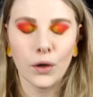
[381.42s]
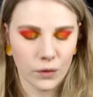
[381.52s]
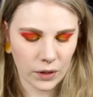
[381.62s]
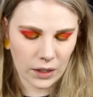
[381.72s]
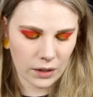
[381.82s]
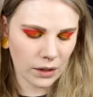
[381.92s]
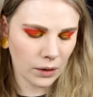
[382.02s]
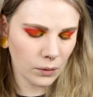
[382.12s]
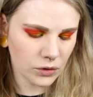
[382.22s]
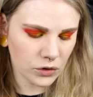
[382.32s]
Okay, and
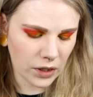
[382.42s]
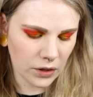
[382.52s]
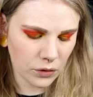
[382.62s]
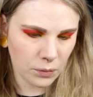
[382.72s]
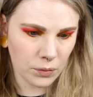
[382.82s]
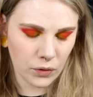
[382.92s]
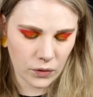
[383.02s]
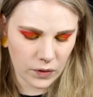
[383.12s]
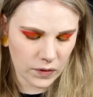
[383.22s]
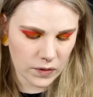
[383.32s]
I will try to put
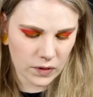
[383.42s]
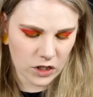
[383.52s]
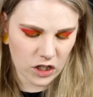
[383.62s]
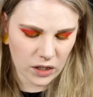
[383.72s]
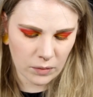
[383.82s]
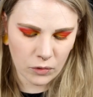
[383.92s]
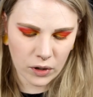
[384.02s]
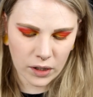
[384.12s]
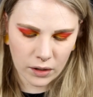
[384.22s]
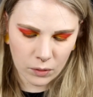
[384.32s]
this
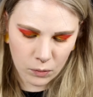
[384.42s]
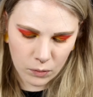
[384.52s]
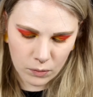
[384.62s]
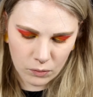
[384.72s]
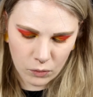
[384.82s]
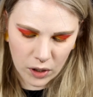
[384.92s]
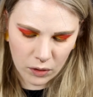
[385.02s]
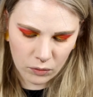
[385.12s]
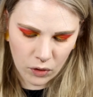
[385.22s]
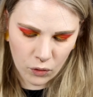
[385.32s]
shimmery
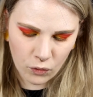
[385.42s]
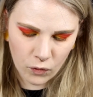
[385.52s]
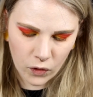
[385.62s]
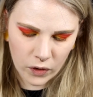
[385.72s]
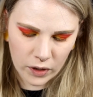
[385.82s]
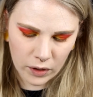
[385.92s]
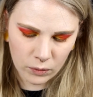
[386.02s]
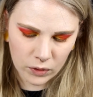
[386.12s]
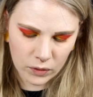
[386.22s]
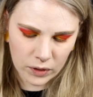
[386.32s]
brown over and I
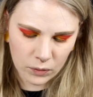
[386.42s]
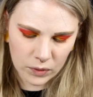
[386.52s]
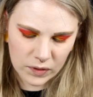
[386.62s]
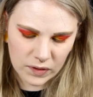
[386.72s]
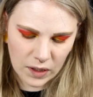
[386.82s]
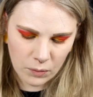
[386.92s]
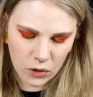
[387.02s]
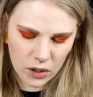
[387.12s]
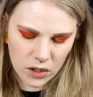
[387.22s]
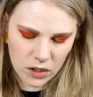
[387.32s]
will go in with the same
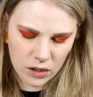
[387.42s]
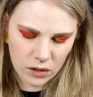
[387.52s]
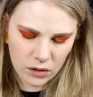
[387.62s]
brush.